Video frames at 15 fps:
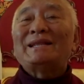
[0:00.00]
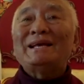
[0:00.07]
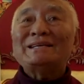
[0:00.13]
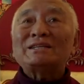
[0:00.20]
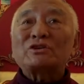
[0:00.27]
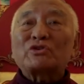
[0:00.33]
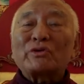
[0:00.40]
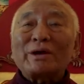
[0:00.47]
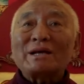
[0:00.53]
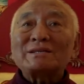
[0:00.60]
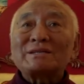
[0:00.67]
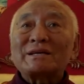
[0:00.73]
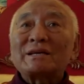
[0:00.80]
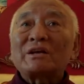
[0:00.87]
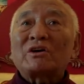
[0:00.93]
This
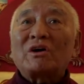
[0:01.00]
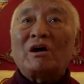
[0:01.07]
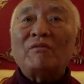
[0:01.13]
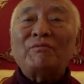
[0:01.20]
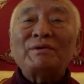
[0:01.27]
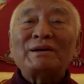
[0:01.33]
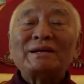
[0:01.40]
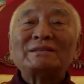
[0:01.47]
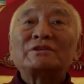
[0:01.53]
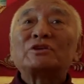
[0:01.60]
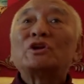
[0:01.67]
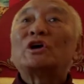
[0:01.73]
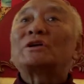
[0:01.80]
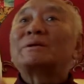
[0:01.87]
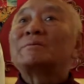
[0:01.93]
trust and confidence
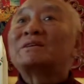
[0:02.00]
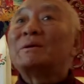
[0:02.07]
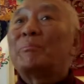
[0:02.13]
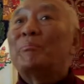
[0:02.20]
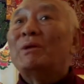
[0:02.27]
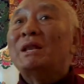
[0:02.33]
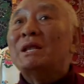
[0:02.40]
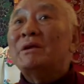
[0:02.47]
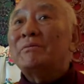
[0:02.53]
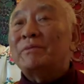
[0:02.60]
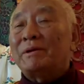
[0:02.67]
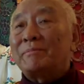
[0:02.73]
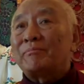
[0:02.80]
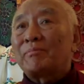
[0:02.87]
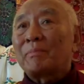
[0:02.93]
is not the
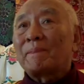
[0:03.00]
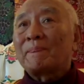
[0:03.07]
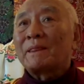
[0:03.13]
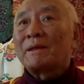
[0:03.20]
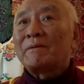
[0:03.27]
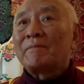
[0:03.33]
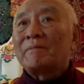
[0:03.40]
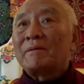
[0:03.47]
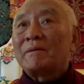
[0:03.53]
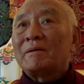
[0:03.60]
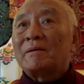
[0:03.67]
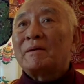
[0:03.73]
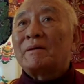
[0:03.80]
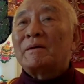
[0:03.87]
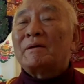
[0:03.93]
believing,
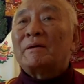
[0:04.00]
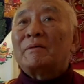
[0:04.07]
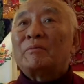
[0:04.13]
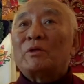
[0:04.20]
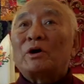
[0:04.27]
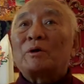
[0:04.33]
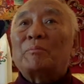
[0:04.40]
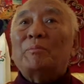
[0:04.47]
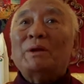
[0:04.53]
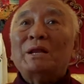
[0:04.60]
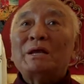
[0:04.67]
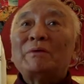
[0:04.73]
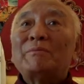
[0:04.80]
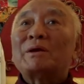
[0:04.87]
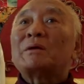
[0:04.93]
not
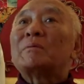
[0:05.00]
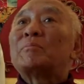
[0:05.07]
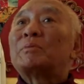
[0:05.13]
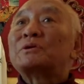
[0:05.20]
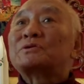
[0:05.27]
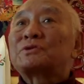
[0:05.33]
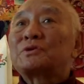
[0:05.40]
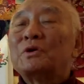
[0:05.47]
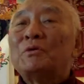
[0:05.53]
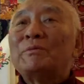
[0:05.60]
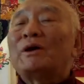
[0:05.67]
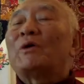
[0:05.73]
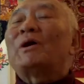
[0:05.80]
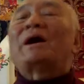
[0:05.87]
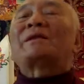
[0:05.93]
believing,
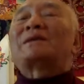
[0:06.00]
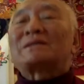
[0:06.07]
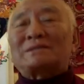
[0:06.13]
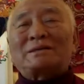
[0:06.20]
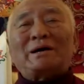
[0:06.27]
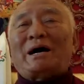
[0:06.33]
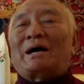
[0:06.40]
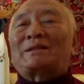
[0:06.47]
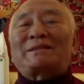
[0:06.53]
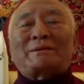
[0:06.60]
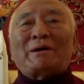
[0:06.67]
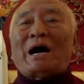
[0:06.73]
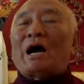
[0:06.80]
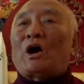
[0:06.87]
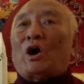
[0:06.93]
presuming, oh, I just, I,
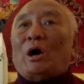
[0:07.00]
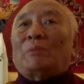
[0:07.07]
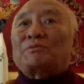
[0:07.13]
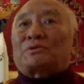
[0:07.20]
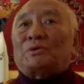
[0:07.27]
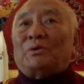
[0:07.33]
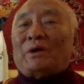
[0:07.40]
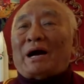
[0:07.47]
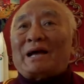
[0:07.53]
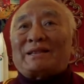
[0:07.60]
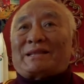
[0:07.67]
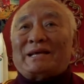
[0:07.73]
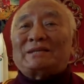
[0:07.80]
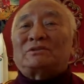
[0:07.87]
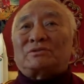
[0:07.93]
I hope so, I
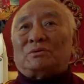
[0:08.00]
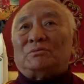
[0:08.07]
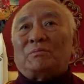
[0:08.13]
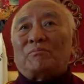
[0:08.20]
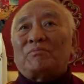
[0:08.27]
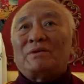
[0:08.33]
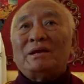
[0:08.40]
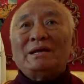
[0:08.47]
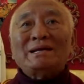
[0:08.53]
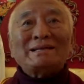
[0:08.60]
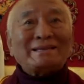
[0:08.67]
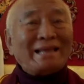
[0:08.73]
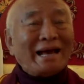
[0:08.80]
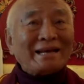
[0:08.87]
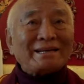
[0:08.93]
think so.
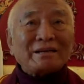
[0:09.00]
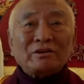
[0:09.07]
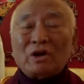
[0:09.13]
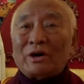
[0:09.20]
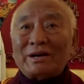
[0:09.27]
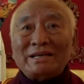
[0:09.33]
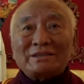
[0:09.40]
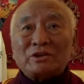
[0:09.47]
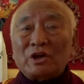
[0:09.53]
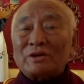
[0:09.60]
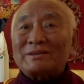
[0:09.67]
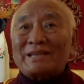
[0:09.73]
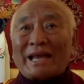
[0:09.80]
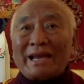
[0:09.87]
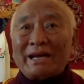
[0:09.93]
That not, is
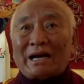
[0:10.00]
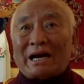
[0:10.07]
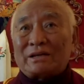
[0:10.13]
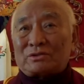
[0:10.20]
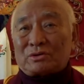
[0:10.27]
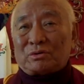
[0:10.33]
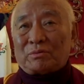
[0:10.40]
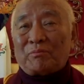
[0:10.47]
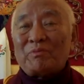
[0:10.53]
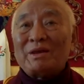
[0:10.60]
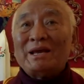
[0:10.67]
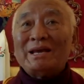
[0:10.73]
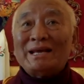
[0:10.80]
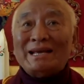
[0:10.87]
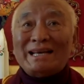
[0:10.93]
not think I so.
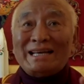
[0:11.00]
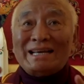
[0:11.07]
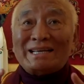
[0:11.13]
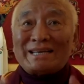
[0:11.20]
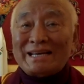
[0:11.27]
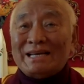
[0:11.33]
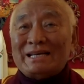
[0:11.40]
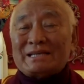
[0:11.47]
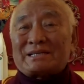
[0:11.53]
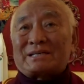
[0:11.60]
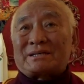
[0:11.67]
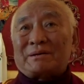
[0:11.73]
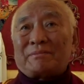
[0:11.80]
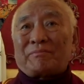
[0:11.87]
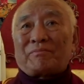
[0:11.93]
It
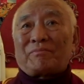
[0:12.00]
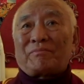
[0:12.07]
is.